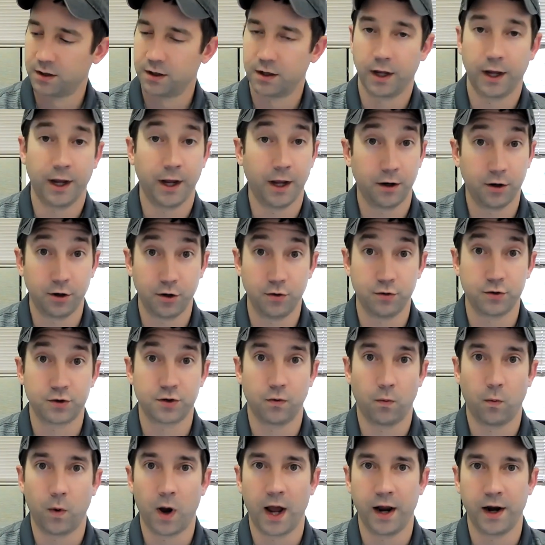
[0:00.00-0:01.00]
and use
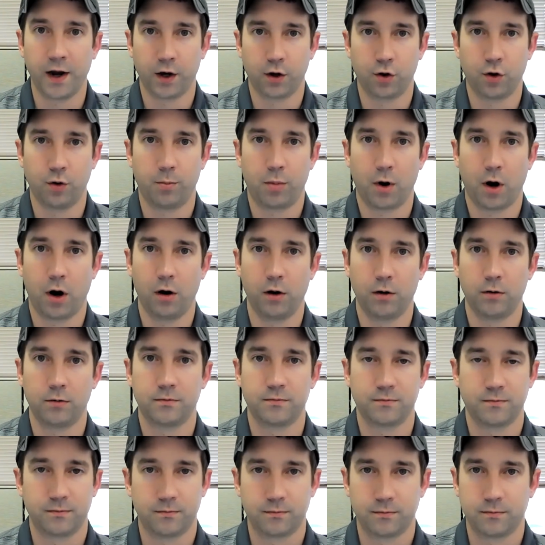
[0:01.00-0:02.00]
the wide angle part.
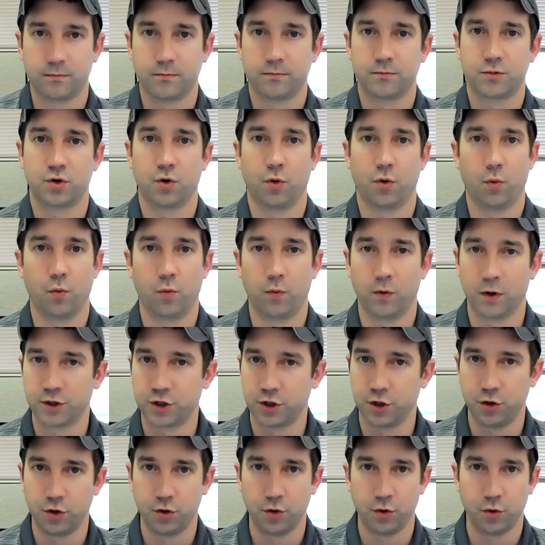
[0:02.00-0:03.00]
So what
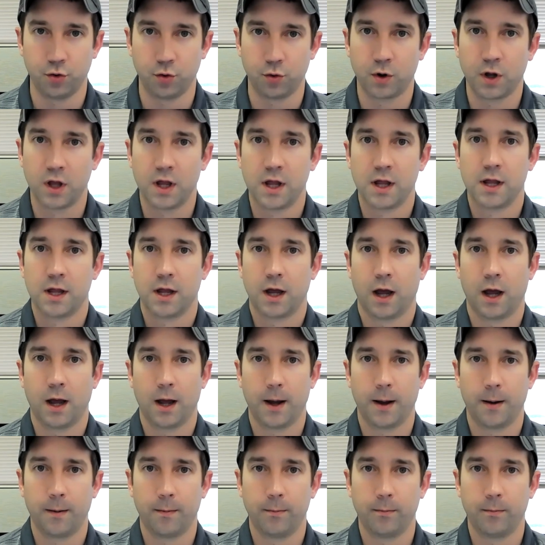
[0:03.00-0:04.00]
you do,
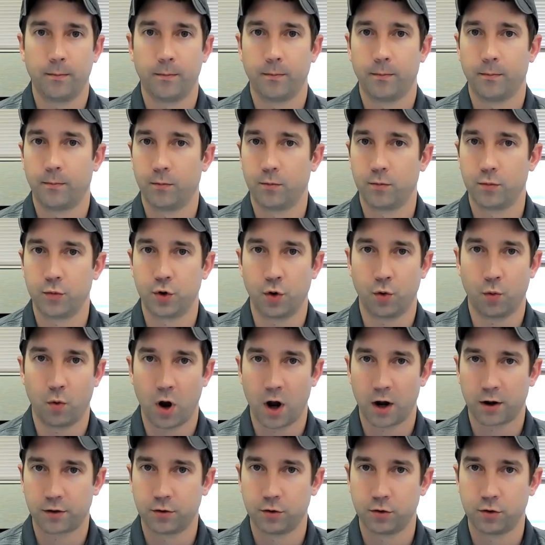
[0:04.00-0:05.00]
your
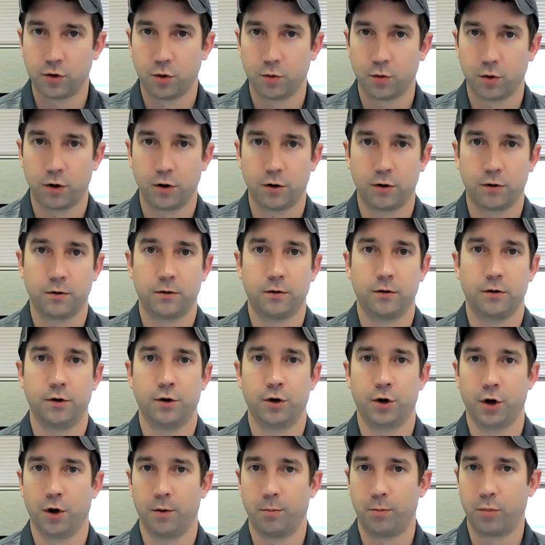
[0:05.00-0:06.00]
walkthrough tour, you're
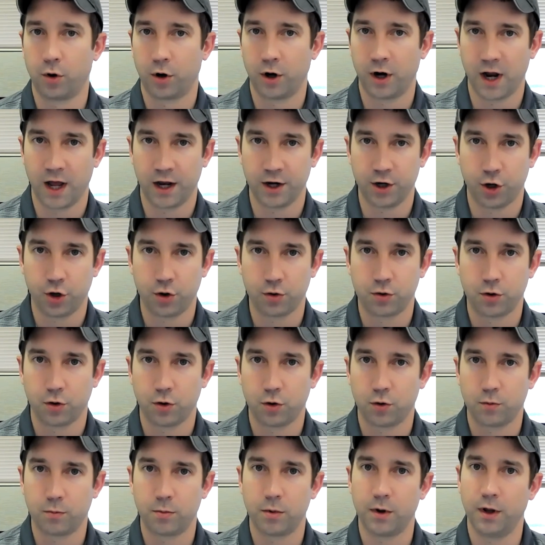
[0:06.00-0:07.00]
going to put it on
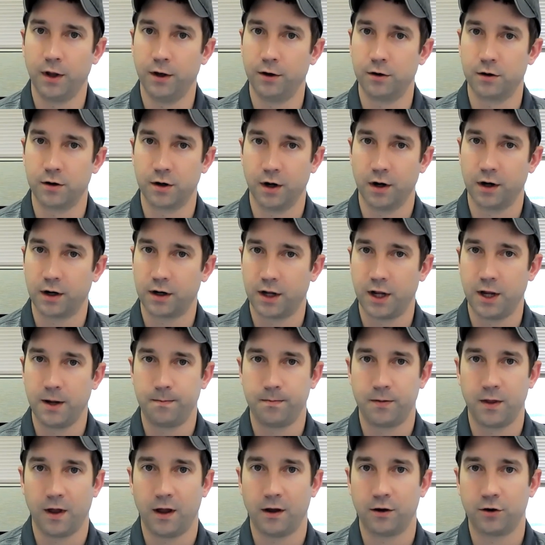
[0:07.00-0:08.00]
YouTube, and you're going to keep
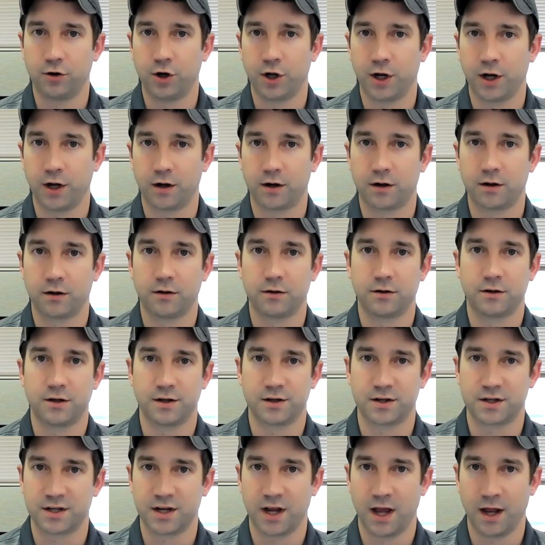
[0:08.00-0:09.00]
that link to
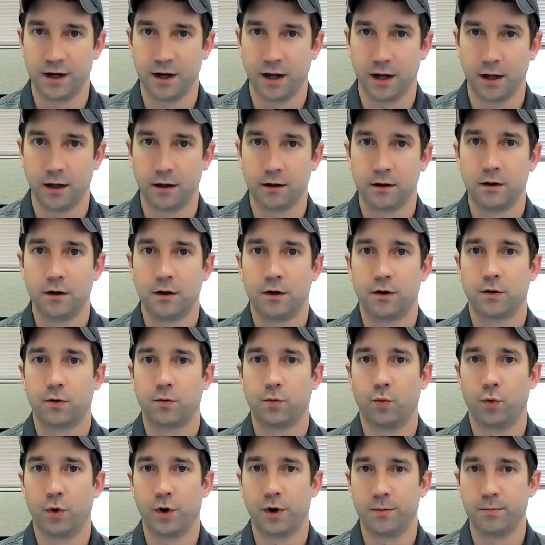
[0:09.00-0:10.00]
send it
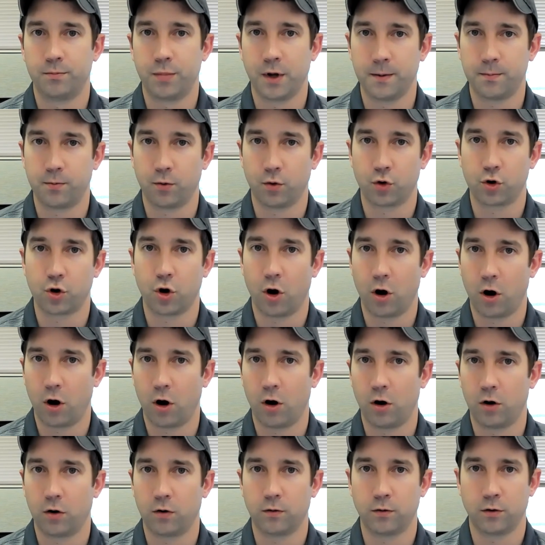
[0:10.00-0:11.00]
when people
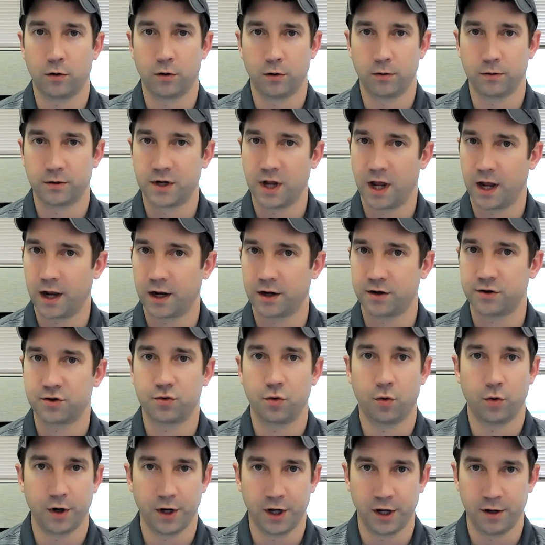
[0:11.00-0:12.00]
call or text
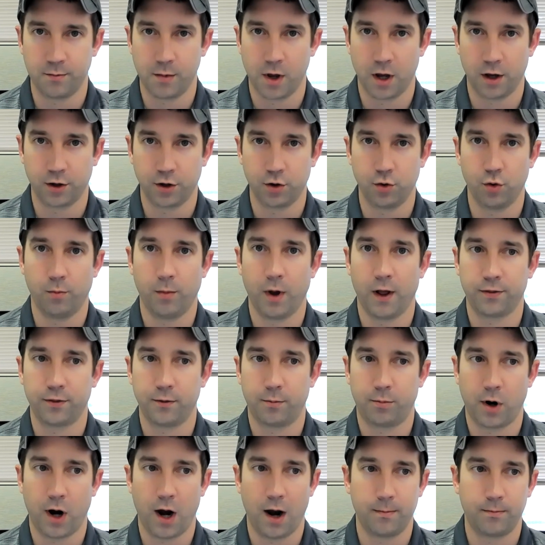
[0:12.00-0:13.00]
or email you about the
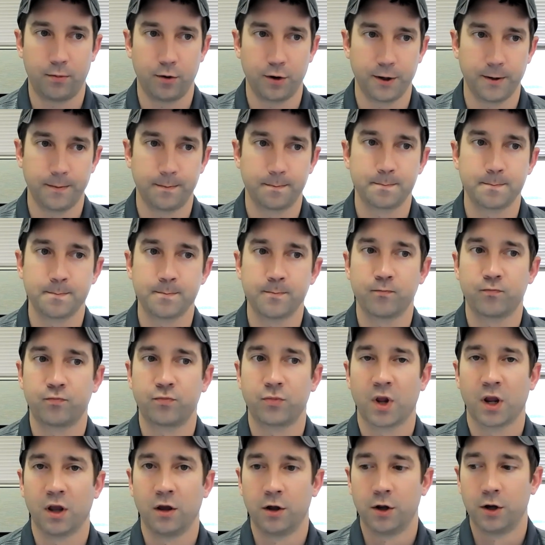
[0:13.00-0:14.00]
property.
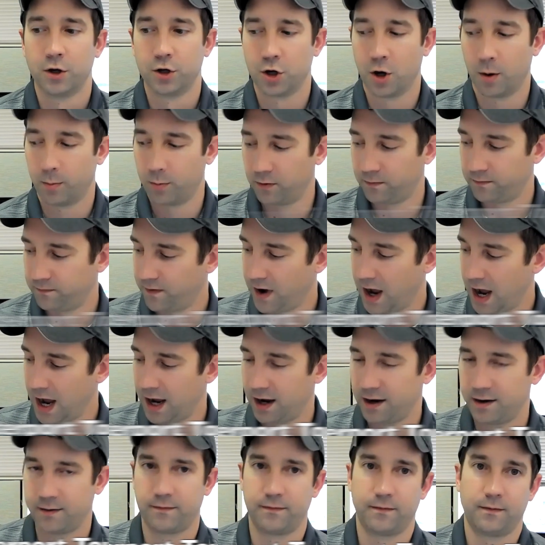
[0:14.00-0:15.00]
Number
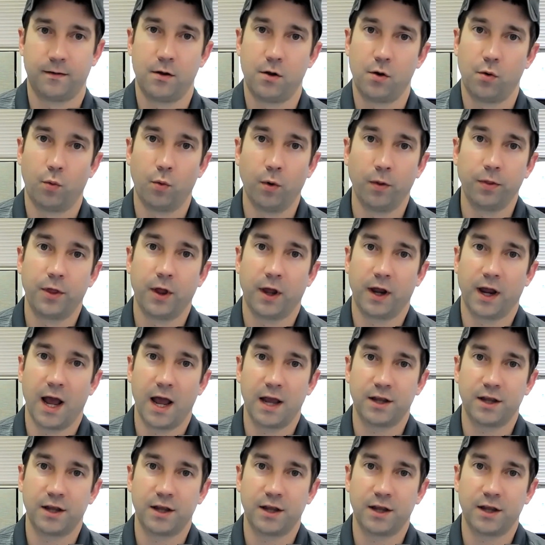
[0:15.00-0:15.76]
five, one thing I